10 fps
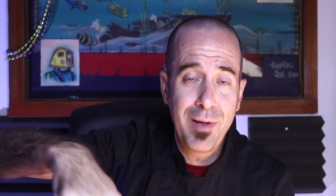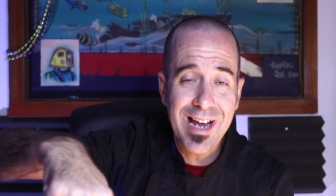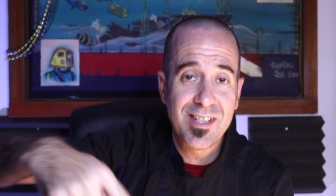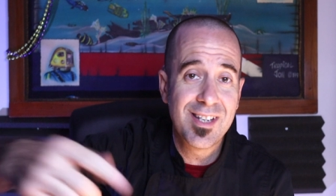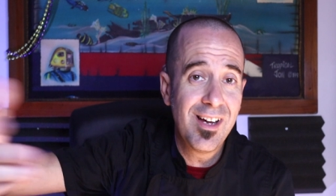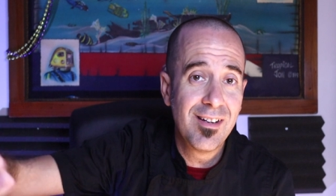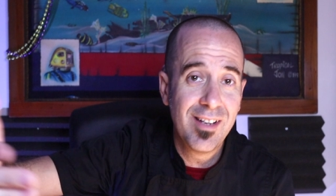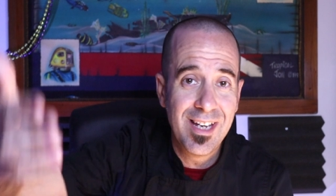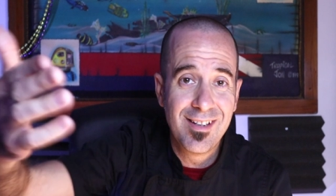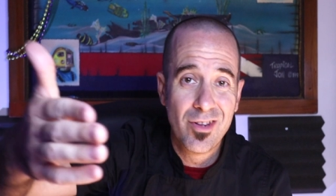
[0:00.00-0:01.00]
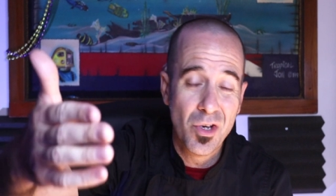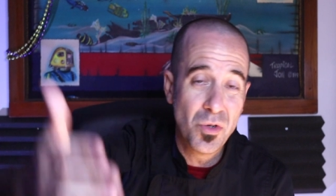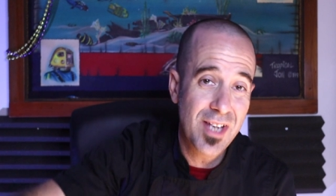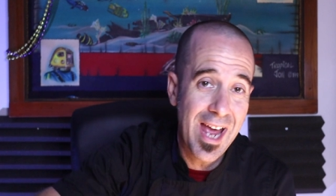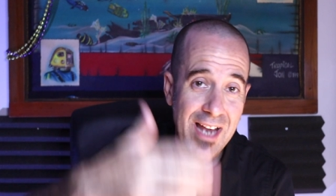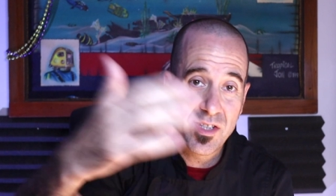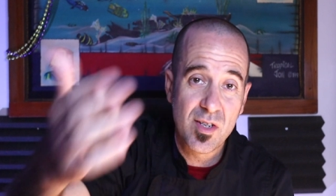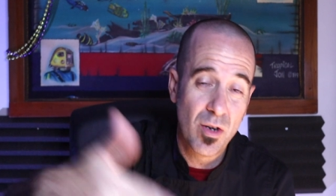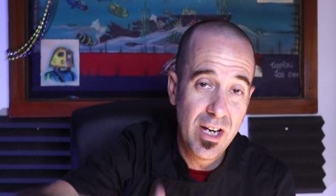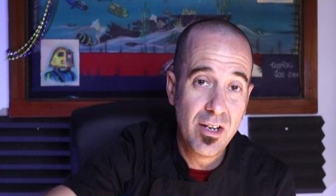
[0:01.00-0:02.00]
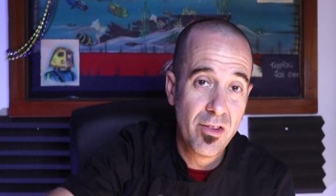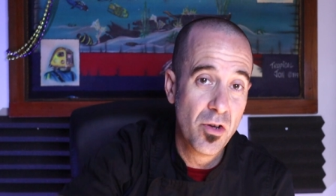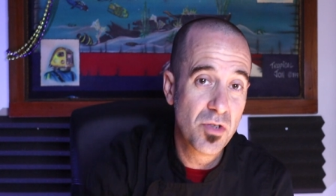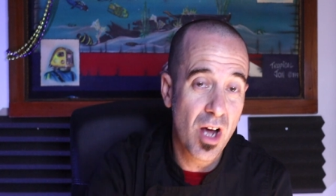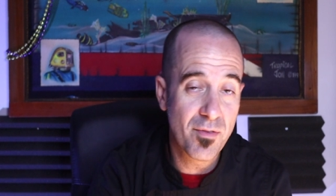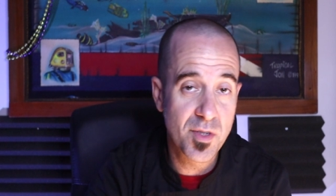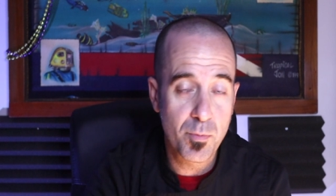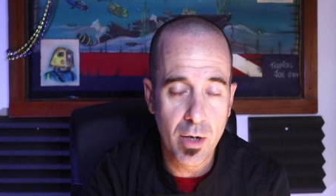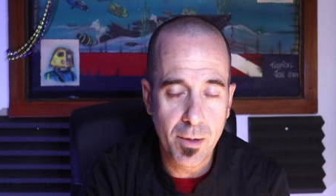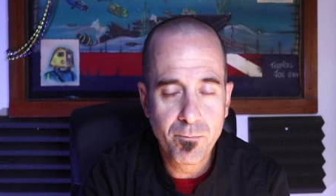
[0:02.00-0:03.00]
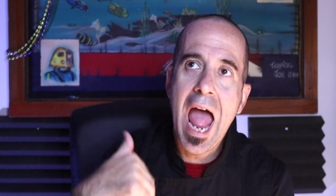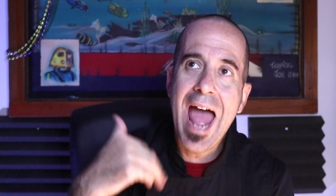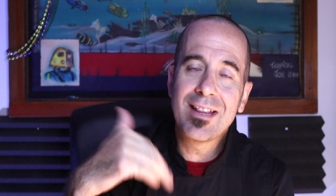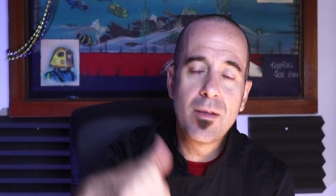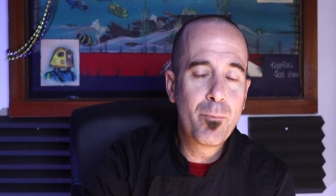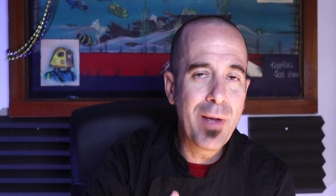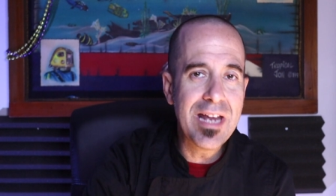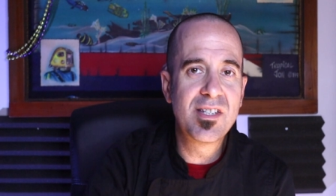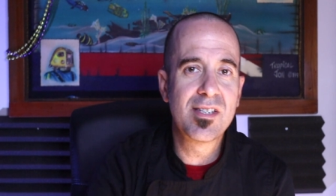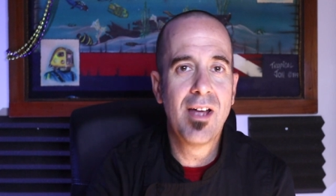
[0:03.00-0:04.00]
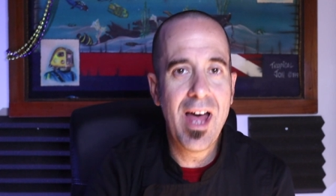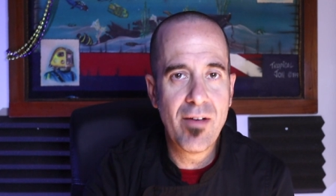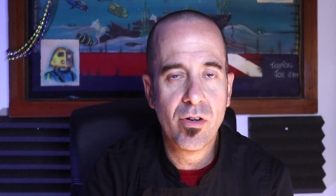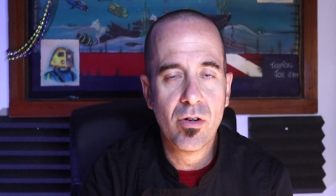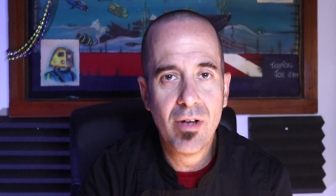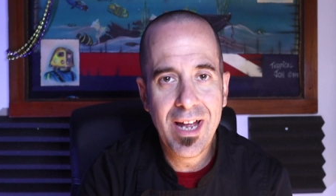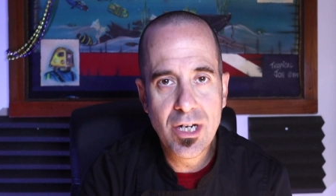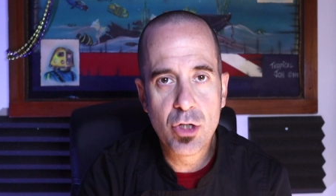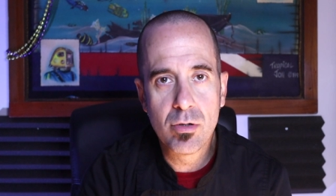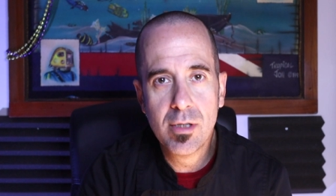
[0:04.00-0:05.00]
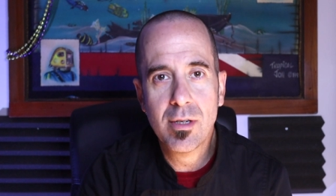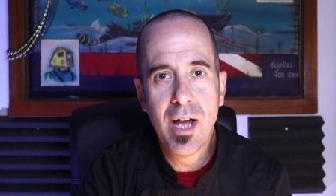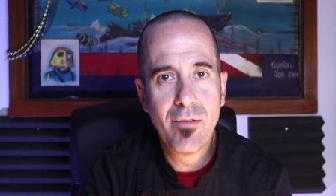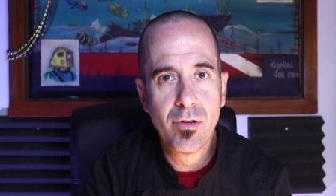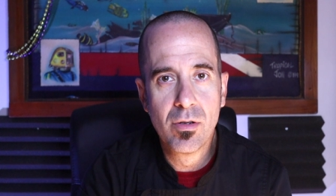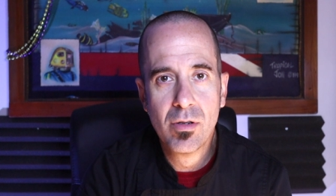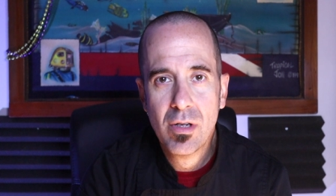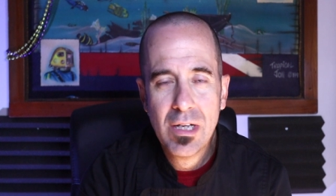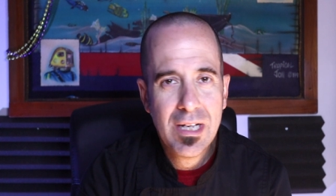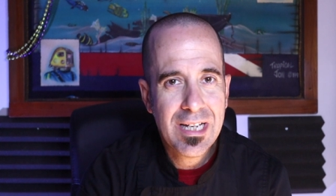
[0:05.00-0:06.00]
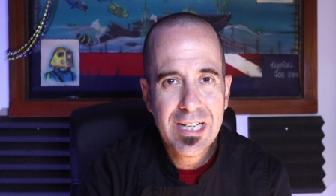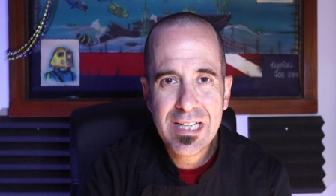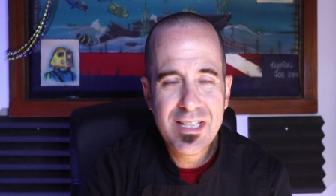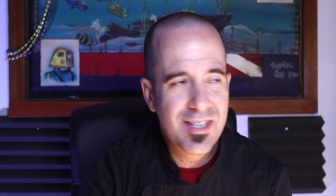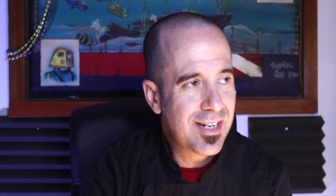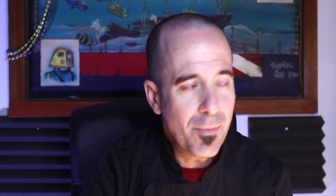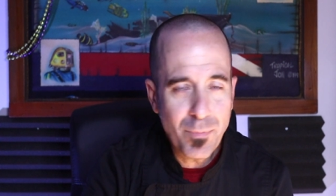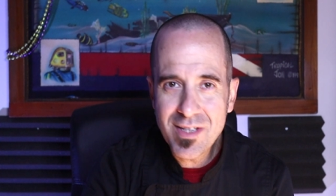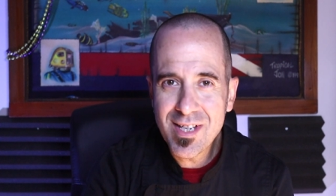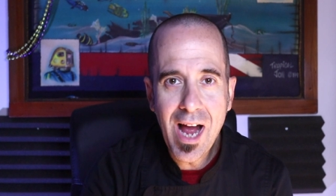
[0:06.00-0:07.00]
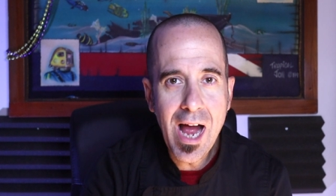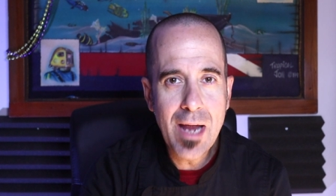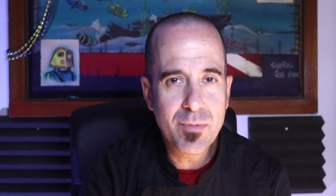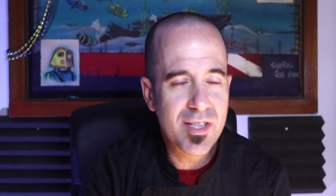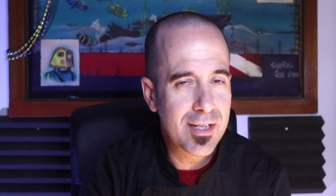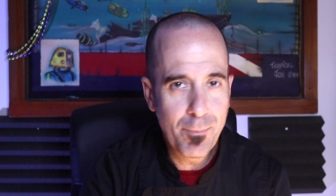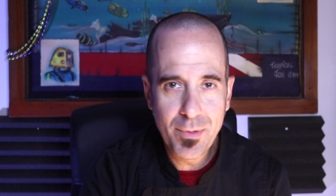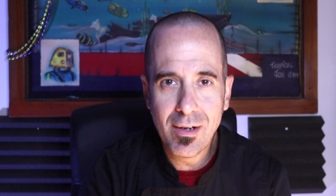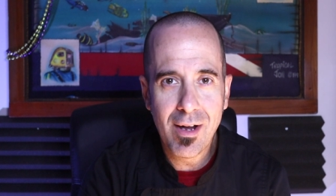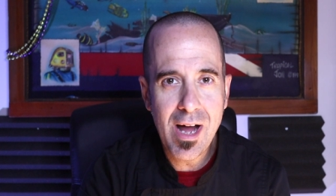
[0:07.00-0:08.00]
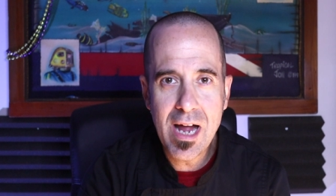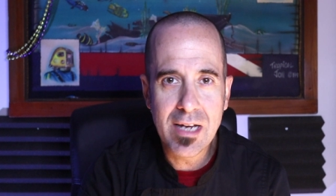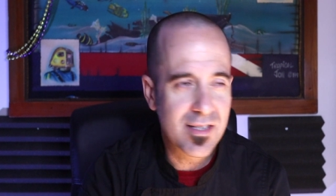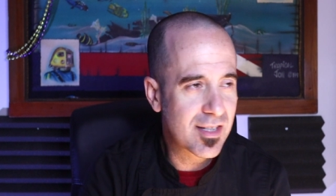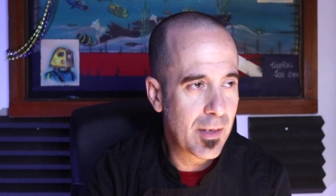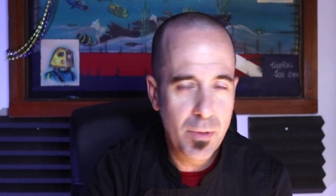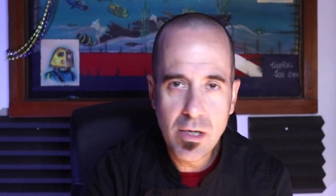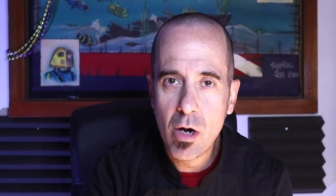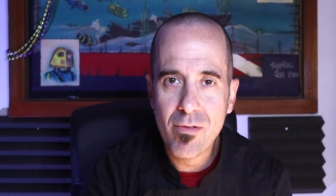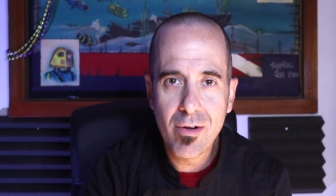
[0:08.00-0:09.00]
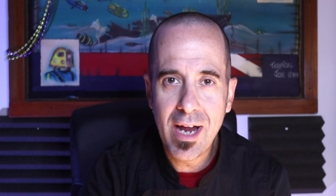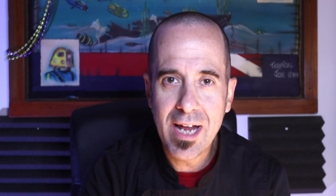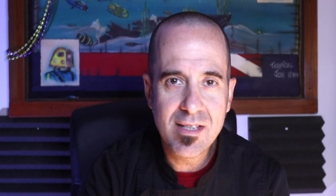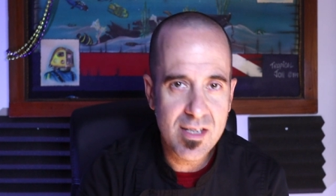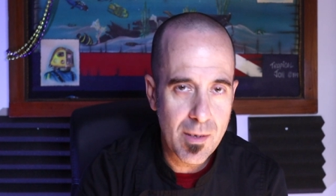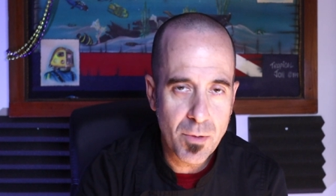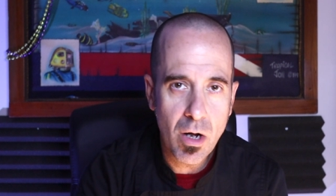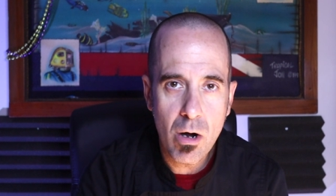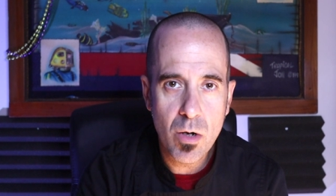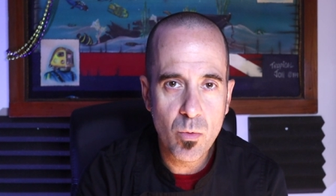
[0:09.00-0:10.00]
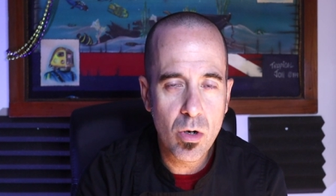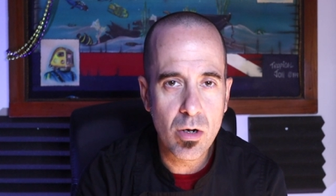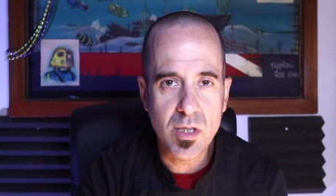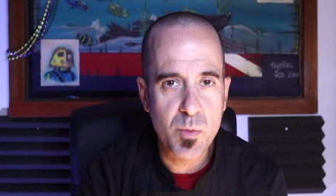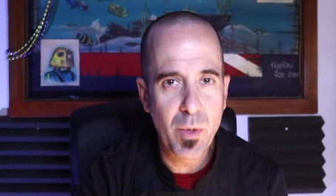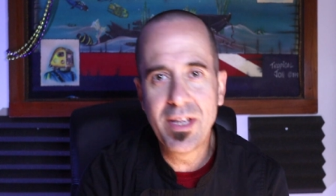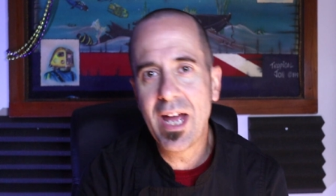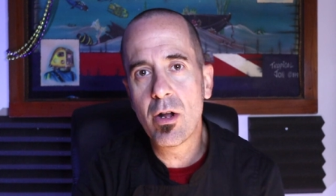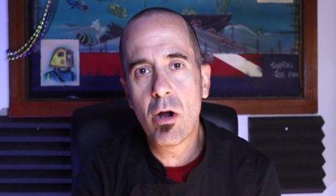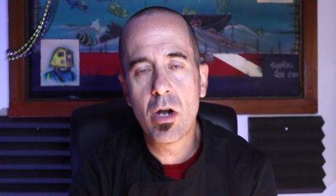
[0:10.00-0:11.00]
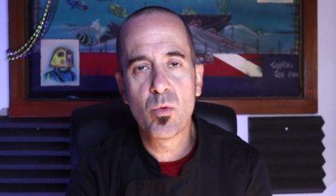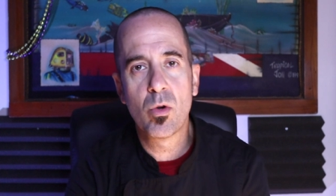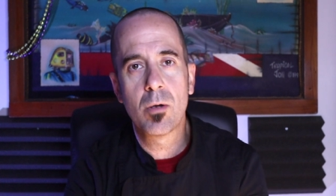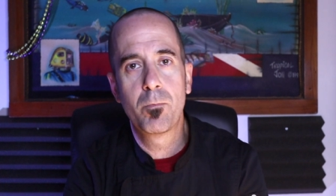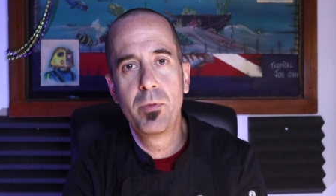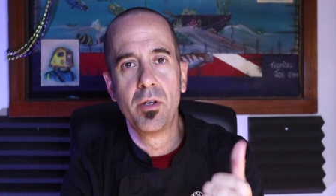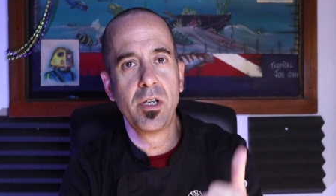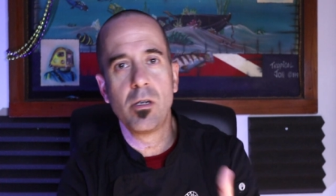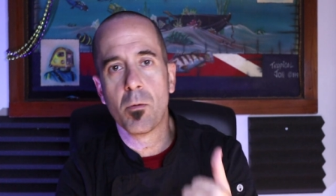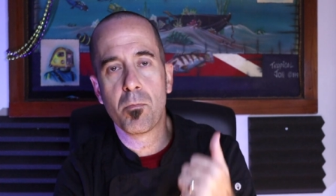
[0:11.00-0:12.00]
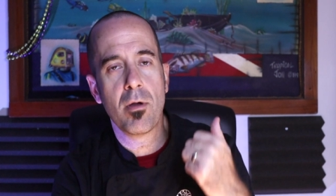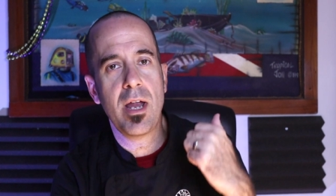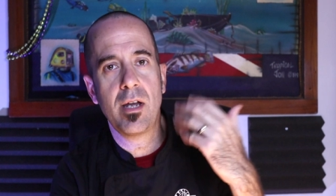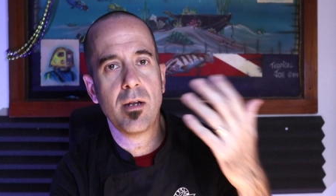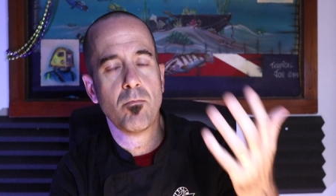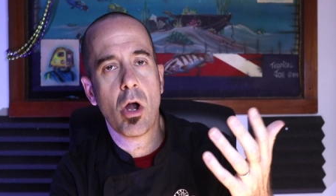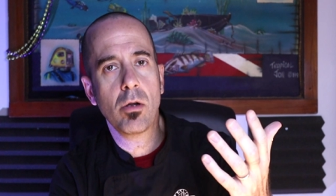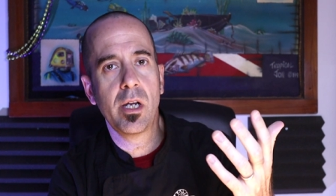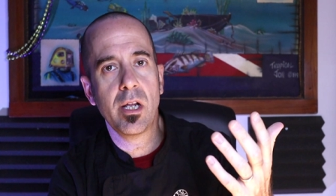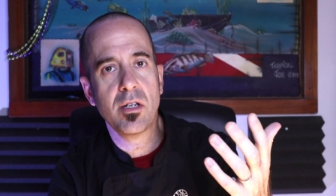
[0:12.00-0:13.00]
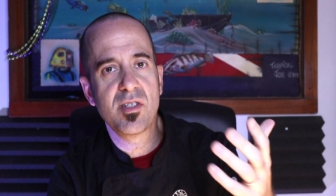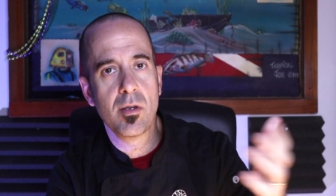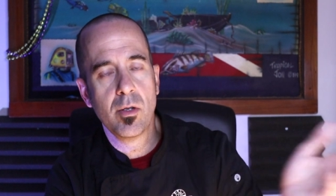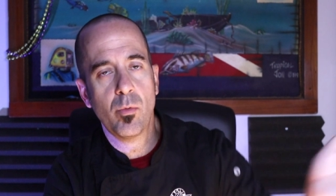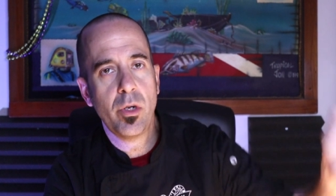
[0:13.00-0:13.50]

pastel into those hets or into those offspring. At the base level, entry level, skip the time, skip the line, skip the overhead, skip the hard work. Spend that hard work building your brand and marketing so that